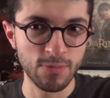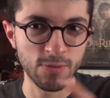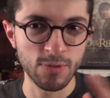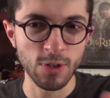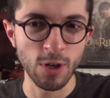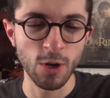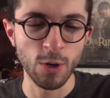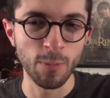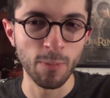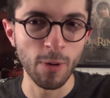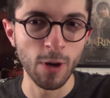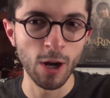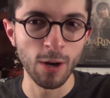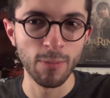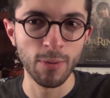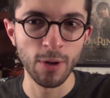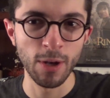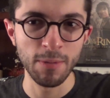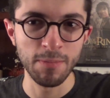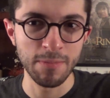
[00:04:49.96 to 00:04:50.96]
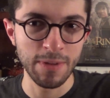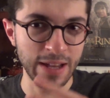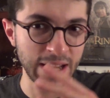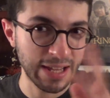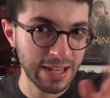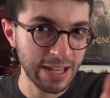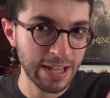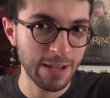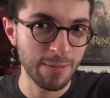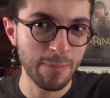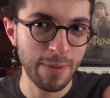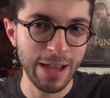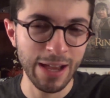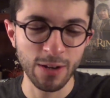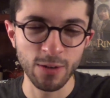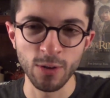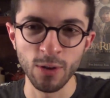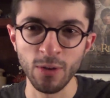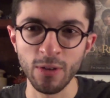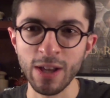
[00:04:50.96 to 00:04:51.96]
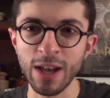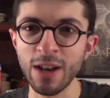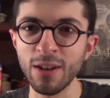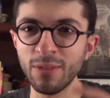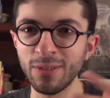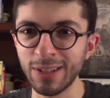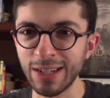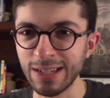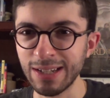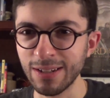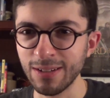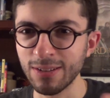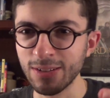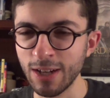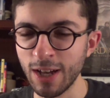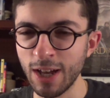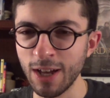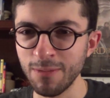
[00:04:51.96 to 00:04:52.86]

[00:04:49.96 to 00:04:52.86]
daughter Barbara, aka Batgirl, kind of, like,